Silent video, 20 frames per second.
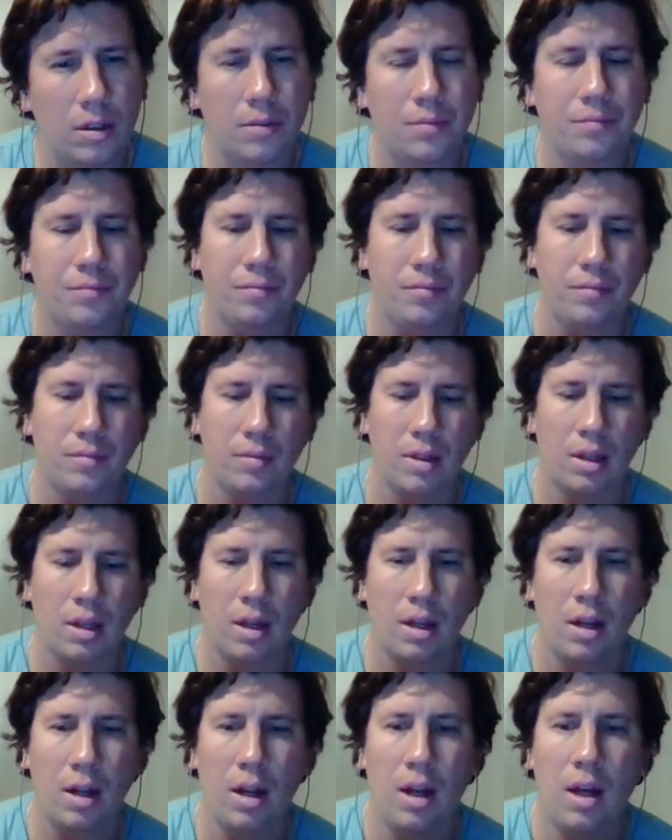Cause
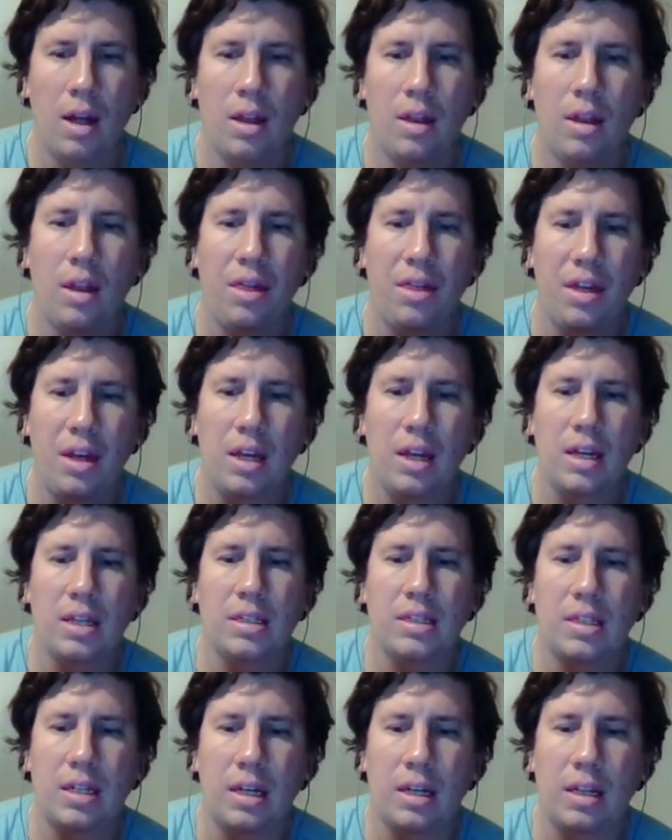if the thing is
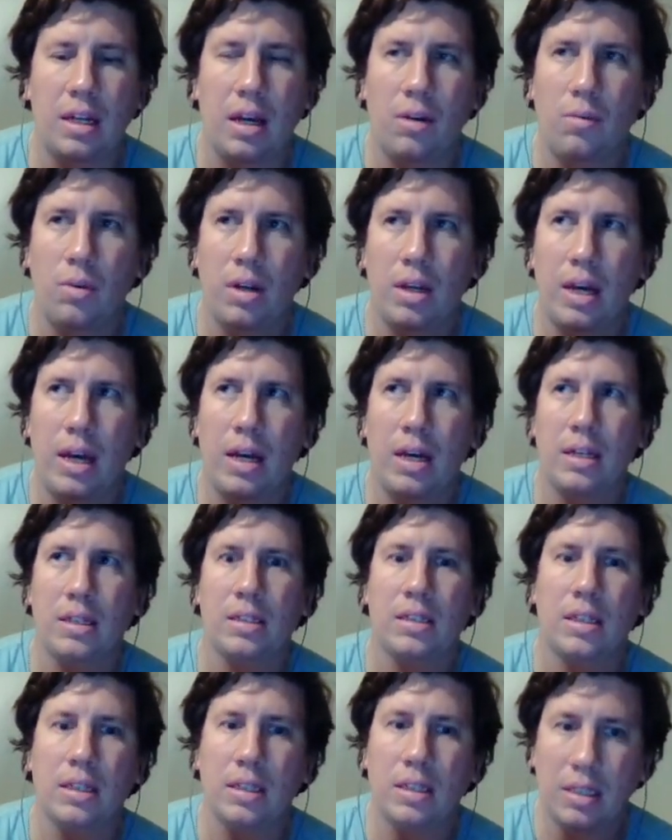that I want to
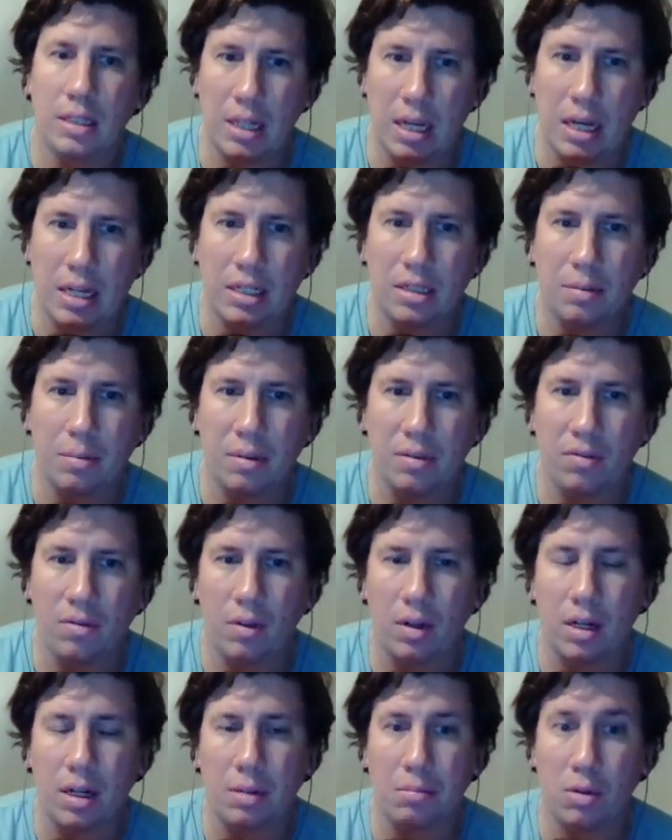ask this
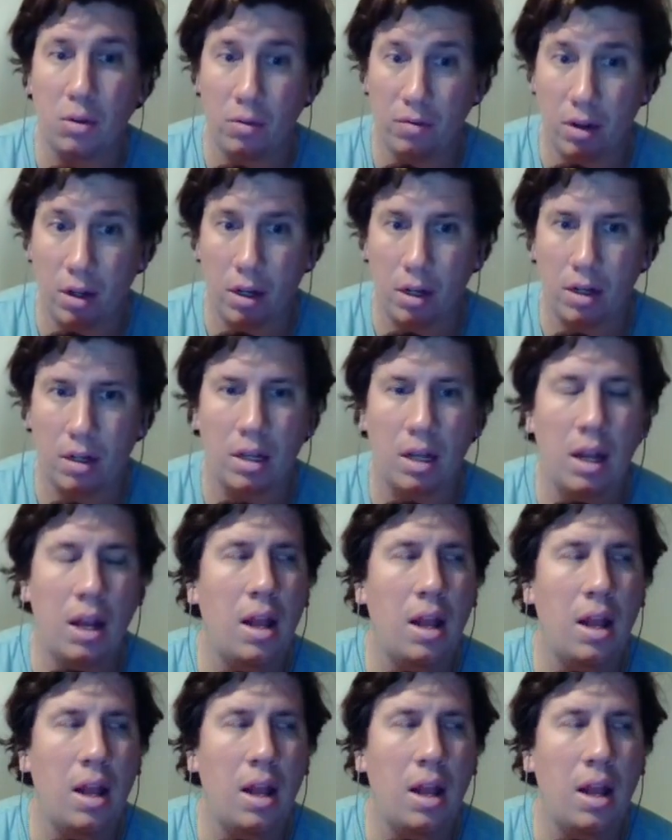before I move along.